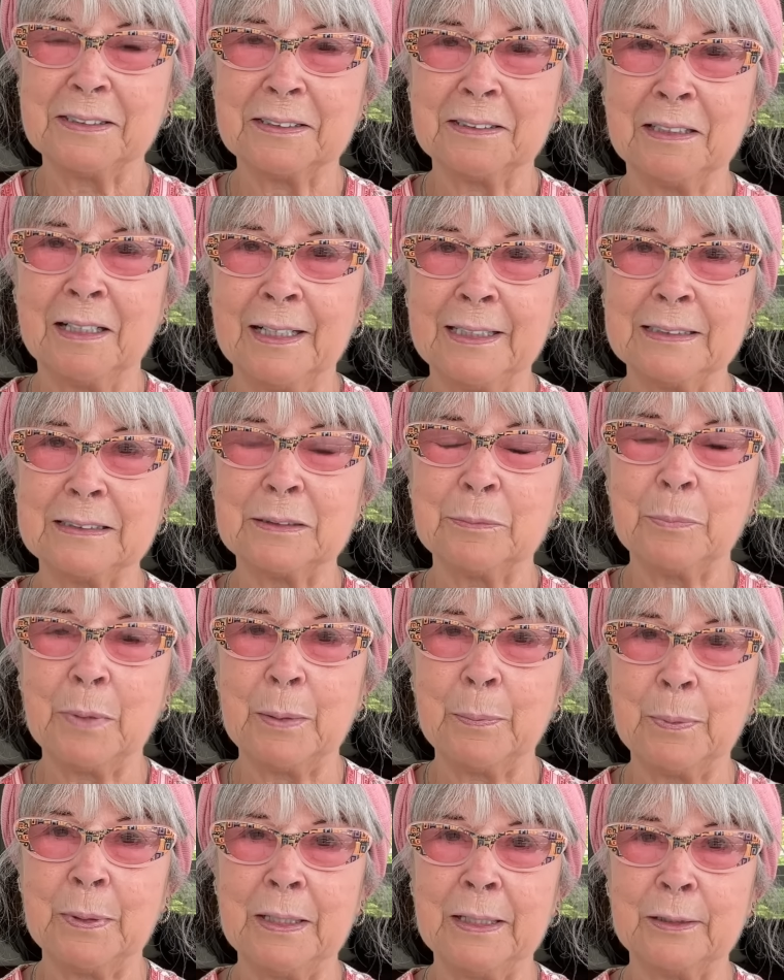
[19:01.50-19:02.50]
tonight and
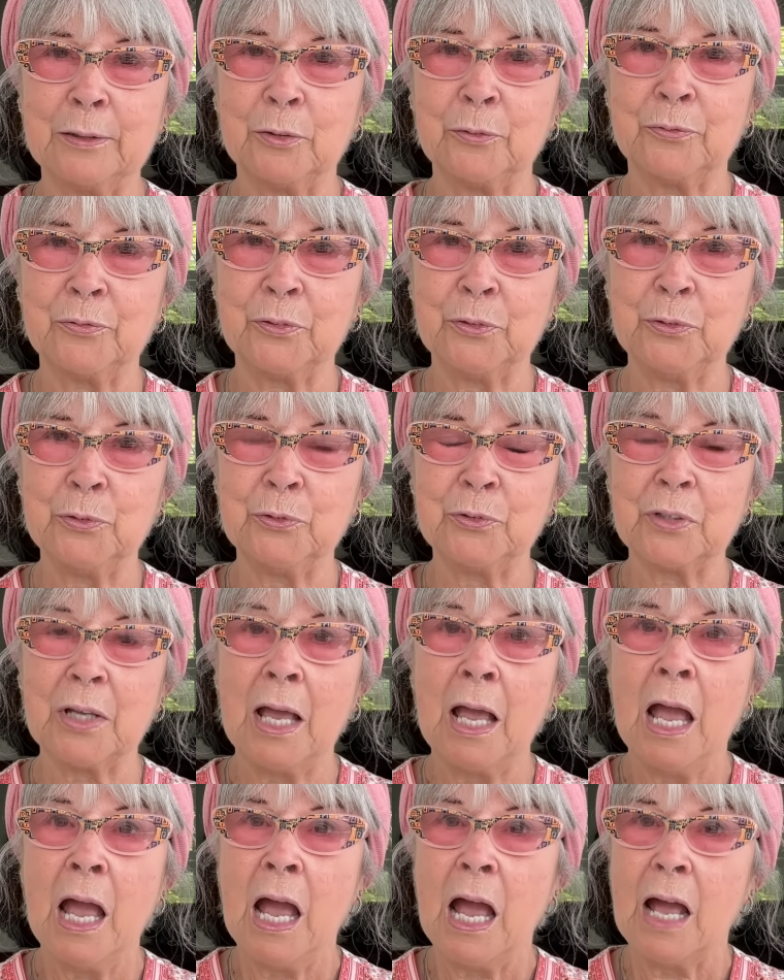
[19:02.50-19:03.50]
maybe a little food.
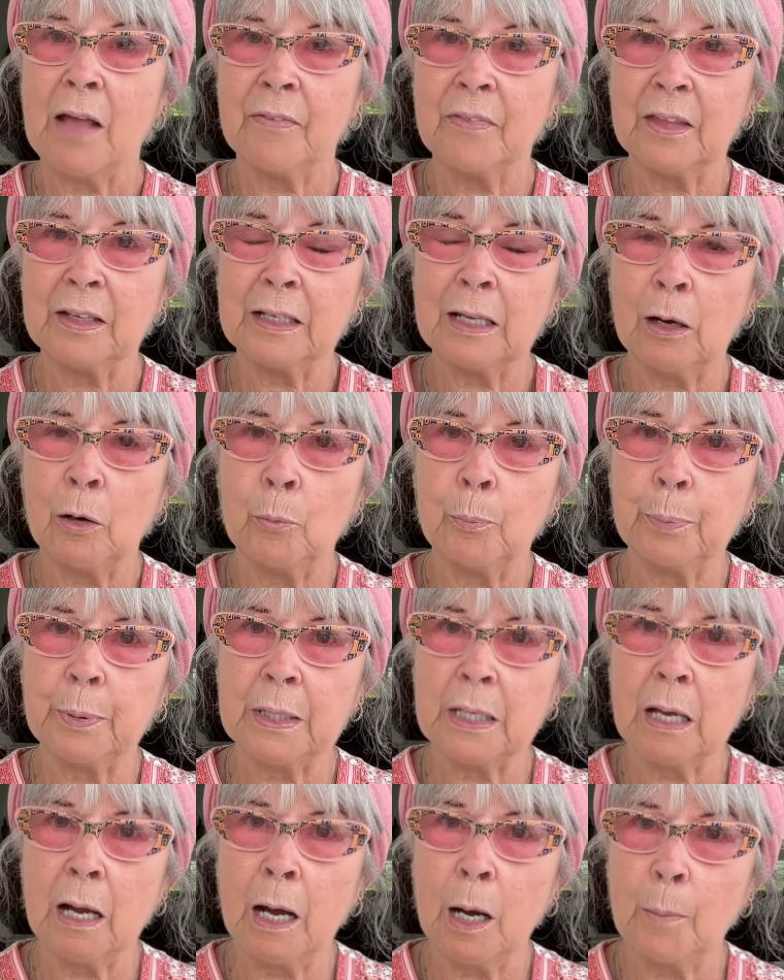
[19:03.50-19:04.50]
And then I'll
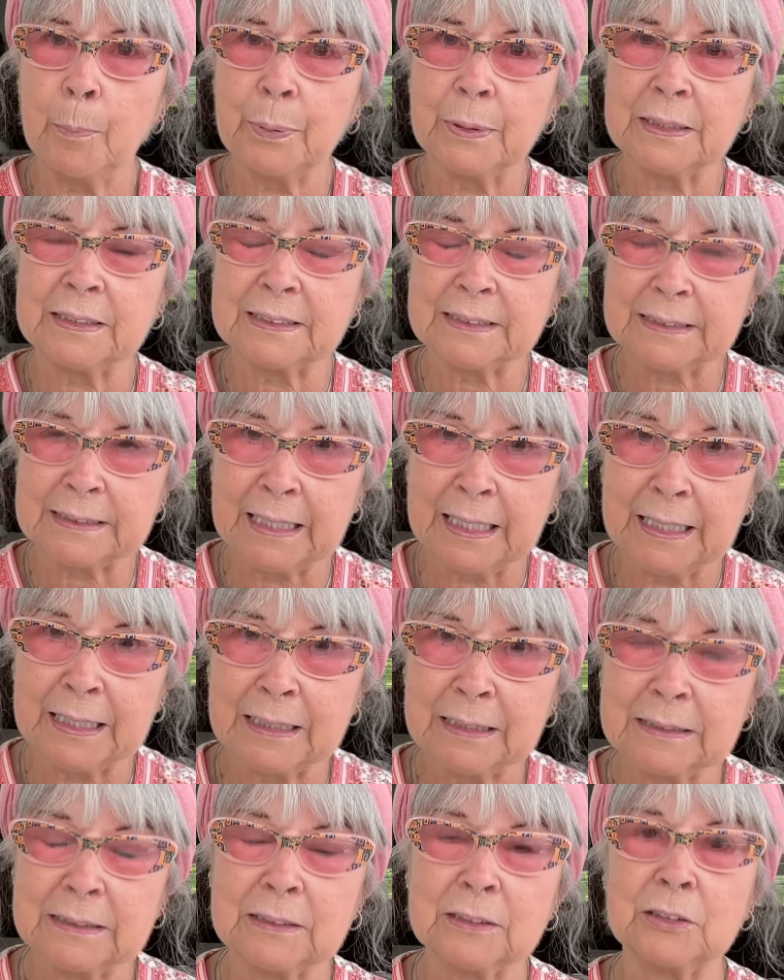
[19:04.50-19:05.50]
be up at
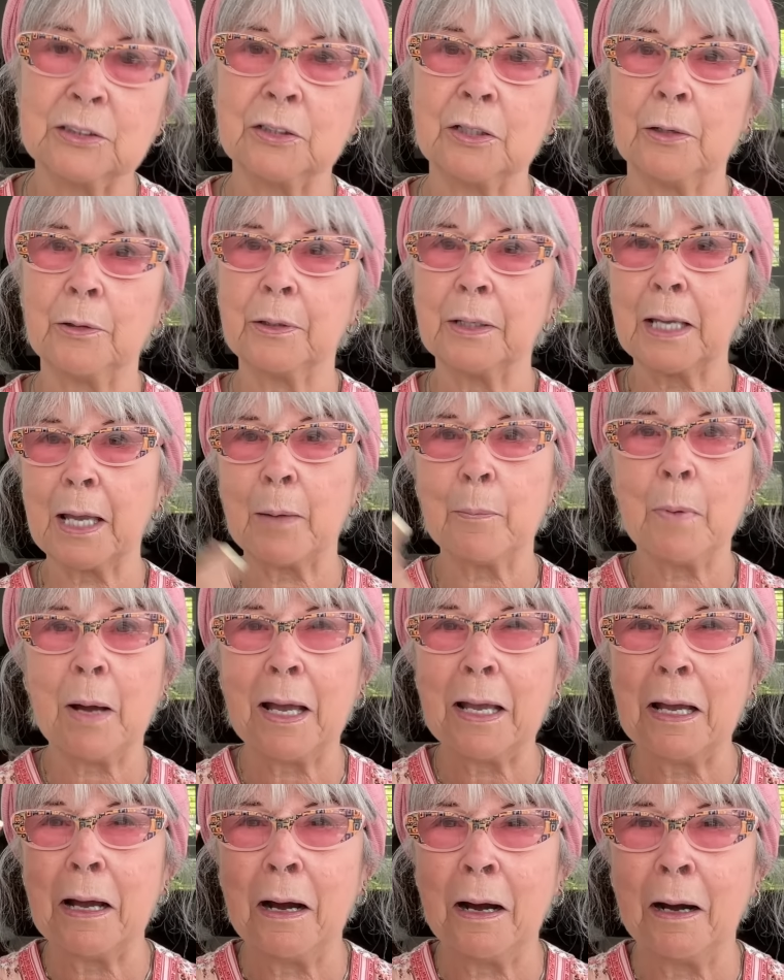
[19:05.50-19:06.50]
six to go and get
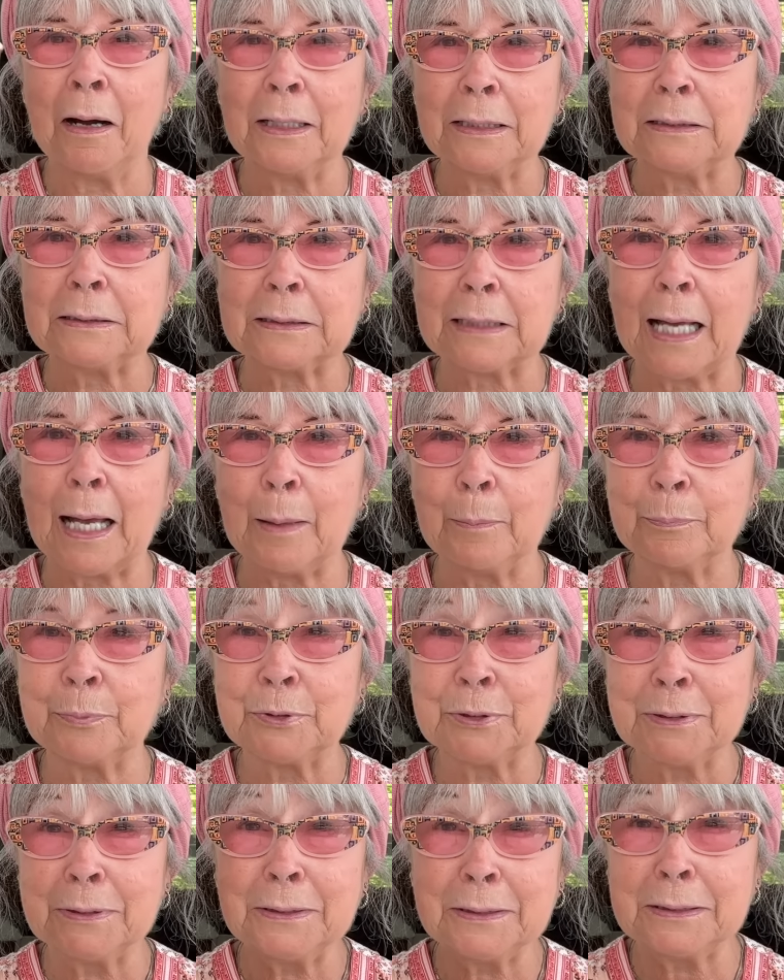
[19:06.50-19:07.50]
my eye
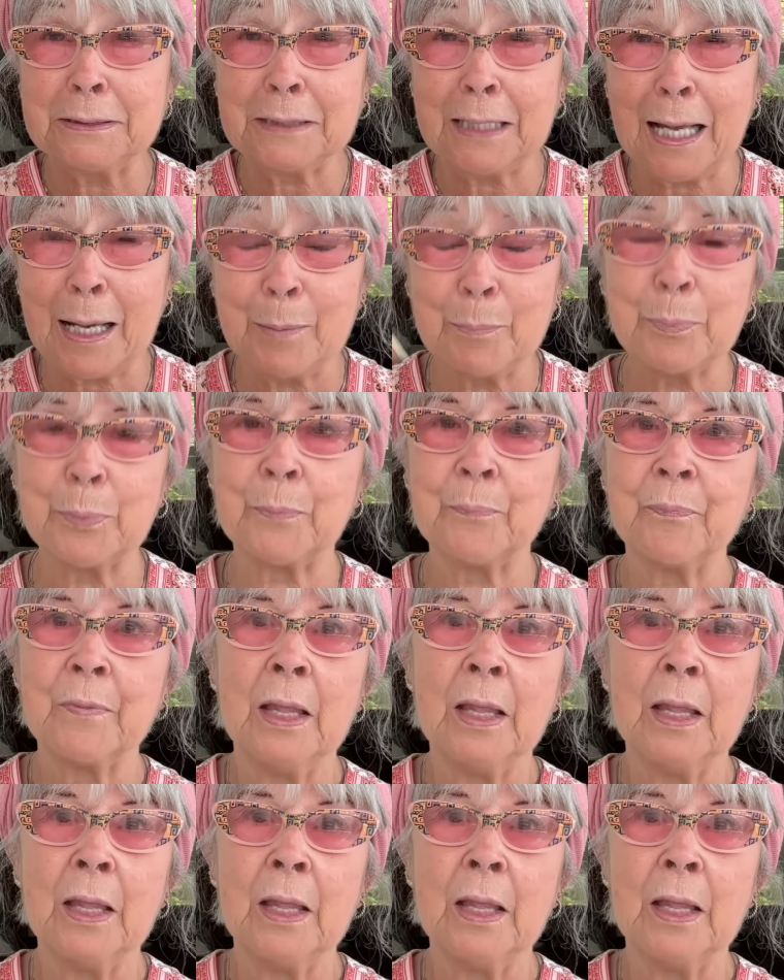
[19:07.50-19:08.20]
zapped. Zap.